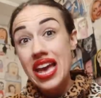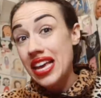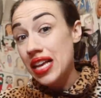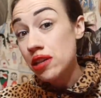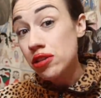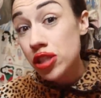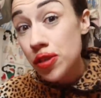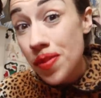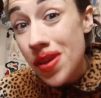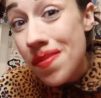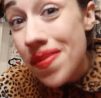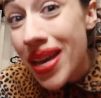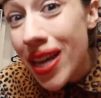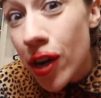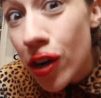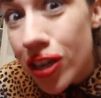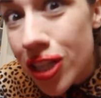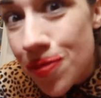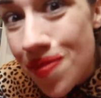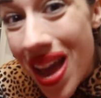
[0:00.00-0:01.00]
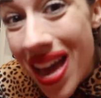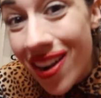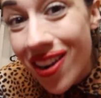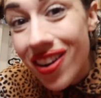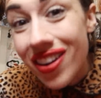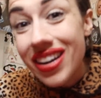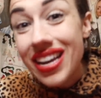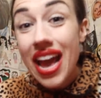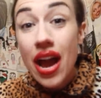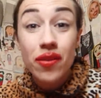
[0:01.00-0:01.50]
Used to be bigger is better,
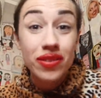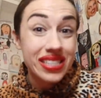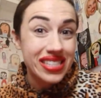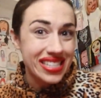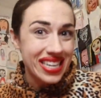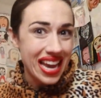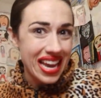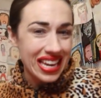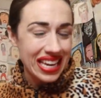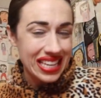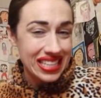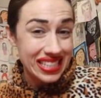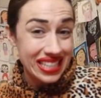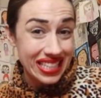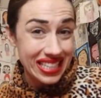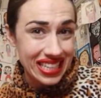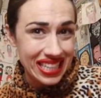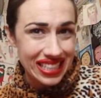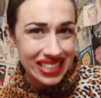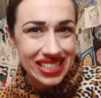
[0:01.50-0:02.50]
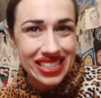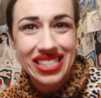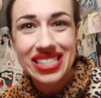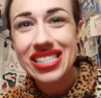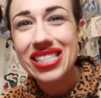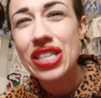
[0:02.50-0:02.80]
now it's tiny as the teens.